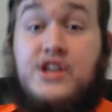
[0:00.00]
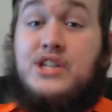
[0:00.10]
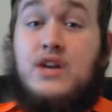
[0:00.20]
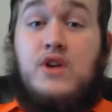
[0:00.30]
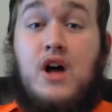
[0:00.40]

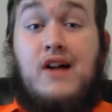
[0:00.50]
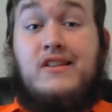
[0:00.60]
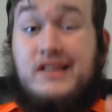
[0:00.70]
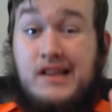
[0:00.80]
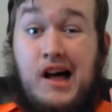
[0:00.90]

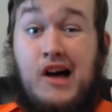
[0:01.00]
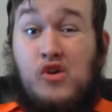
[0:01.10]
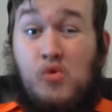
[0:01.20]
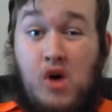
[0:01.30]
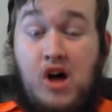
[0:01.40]
so-called
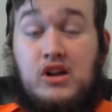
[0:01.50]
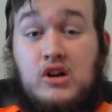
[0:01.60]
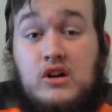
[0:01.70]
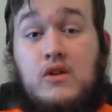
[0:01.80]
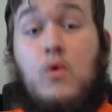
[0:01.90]

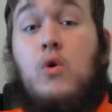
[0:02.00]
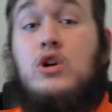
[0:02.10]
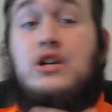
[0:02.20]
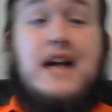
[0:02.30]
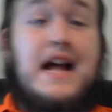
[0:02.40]
cockawonker, or
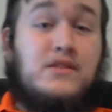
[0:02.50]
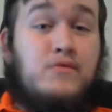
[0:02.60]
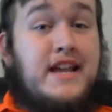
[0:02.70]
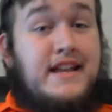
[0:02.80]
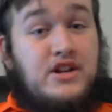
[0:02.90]
as
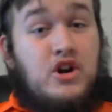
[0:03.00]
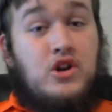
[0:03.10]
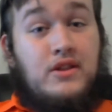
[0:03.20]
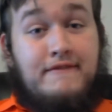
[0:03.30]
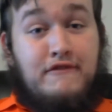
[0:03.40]
we
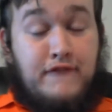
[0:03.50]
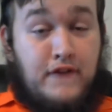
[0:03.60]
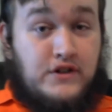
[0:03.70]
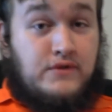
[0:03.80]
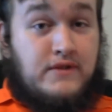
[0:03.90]
internally
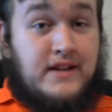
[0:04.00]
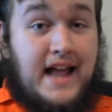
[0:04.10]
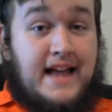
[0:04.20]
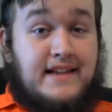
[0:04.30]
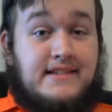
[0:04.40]
refer to it
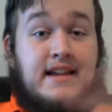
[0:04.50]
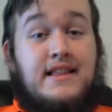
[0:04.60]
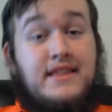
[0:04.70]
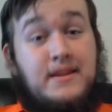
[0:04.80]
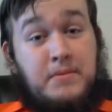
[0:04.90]
as
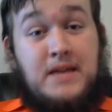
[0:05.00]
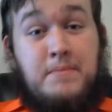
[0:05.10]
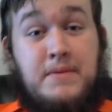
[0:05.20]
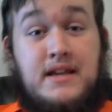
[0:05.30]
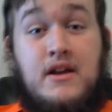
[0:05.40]
the
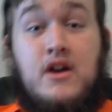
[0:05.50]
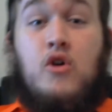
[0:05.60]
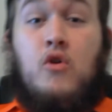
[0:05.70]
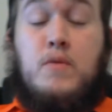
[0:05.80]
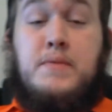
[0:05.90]
peepee,
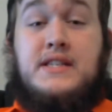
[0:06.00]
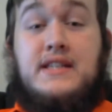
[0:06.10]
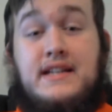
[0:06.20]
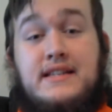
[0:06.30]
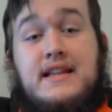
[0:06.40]
orbits in
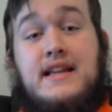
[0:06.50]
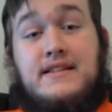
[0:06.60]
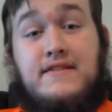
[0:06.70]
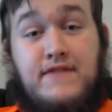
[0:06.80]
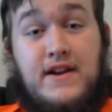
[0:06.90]

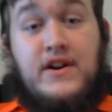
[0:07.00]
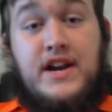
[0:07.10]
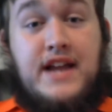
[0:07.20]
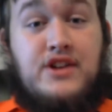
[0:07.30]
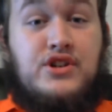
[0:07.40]
excessive
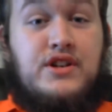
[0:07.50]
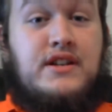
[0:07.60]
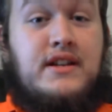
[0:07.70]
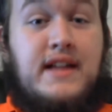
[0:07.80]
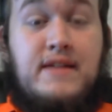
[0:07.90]

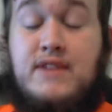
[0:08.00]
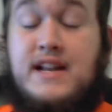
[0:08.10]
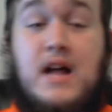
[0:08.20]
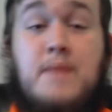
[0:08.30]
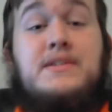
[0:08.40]
variation when
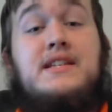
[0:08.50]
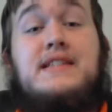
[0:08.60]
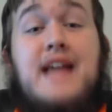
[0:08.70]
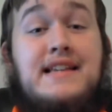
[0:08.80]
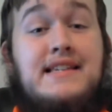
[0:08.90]
it comes to
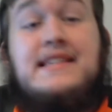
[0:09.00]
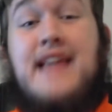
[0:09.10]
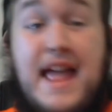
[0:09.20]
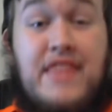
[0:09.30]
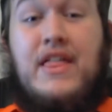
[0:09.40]
sizes
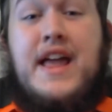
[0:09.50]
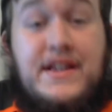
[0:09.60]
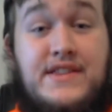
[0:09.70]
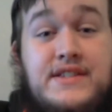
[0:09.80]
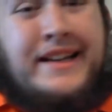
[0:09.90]
and
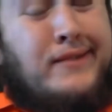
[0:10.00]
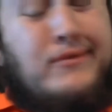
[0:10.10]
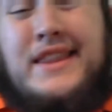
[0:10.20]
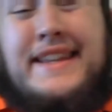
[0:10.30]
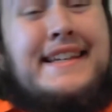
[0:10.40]
lengths.
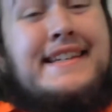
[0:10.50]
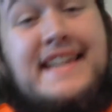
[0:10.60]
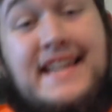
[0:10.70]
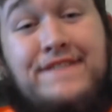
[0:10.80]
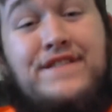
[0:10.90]
With these
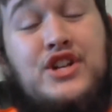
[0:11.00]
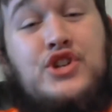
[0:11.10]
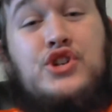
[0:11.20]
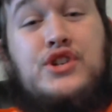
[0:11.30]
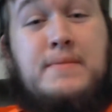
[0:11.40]
key
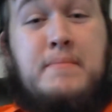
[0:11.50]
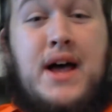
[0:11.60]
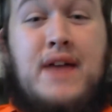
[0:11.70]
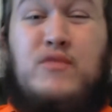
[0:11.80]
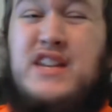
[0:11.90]
features in
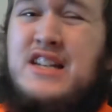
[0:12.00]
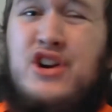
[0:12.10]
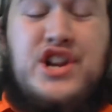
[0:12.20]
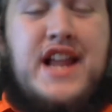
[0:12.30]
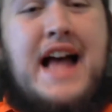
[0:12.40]
mind, we
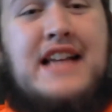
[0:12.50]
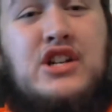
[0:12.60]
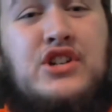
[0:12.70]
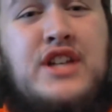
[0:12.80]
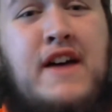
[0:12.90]
started to ask
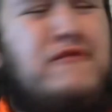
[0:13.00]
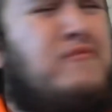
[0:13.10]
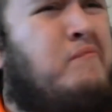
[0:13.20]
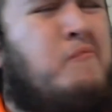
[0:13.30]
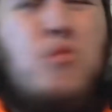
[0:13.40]
ourselves,
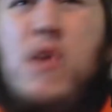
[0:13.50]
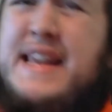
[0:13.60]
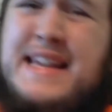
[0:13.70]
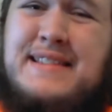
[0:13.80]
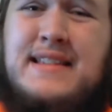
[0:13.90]
what
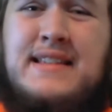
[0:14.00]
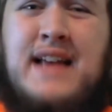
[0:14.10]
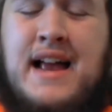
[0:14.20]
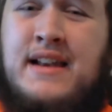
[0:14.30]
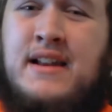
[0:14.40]
is
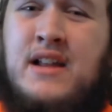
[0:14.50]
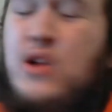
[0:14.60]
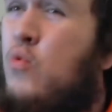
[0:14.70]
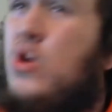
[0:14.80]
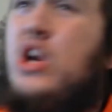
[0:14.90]
design?
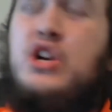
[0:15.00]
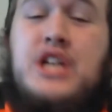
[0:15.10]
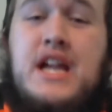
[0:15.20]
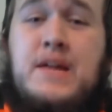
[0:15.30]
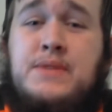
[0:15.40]
What are
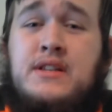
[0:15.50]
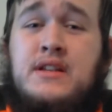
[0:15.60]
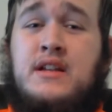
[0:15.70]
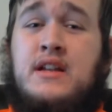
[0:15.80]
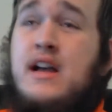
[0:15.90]
shapes?
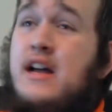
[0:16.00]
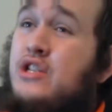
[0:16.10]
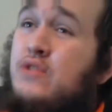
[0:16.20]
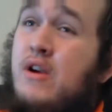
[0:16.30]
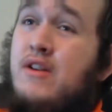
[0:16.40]
A
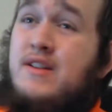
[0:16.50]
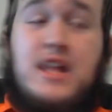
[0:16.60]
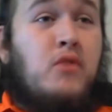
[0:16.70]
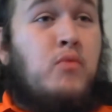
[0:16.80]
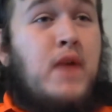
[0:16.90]
square is
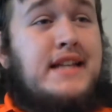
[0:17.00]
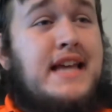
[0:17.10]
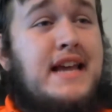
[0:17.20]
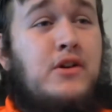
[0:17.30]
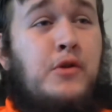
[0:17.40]
not a
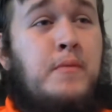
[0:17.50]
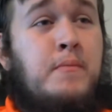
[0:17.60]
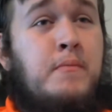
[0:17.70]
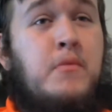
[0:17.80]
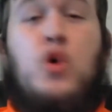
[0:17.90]
rectangle,
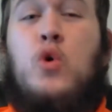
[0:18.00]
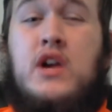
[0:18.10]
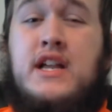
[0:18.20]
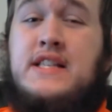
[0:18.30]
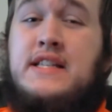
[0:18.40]
or
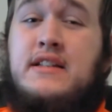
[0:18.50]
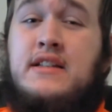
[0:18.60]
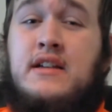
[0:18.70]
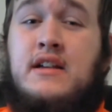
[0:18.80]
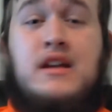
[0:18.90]
is it?
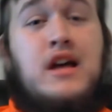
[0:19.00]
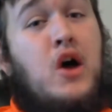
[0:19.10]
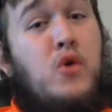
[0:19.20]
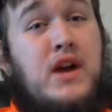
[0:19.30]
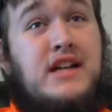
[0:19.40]

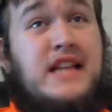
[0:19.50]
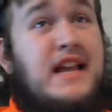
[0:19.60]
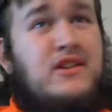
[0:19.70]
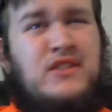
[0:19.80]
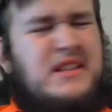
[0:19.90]
A
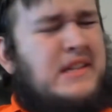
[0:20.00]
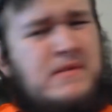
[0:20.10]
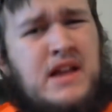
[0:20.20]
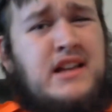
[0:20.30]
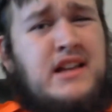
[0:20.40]
rectangle is
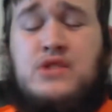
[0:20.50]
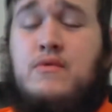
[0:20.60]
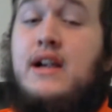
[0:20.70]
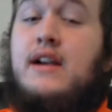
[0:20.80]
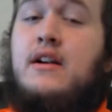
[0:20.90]
not a
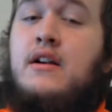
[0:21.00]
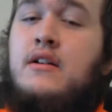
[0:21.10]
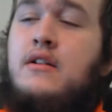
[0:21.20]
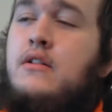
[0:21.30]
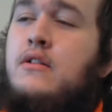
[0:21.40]
square,
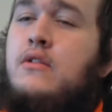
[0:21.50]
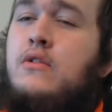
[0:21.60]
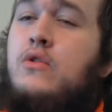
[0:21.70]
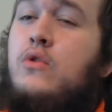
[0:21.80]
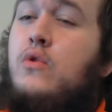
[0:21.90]

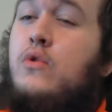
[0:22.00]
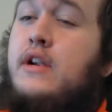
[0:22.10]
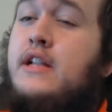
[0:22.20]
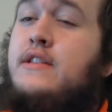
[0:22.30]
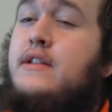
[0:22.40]
or
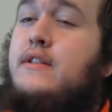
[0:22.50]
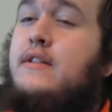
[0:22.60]
is it?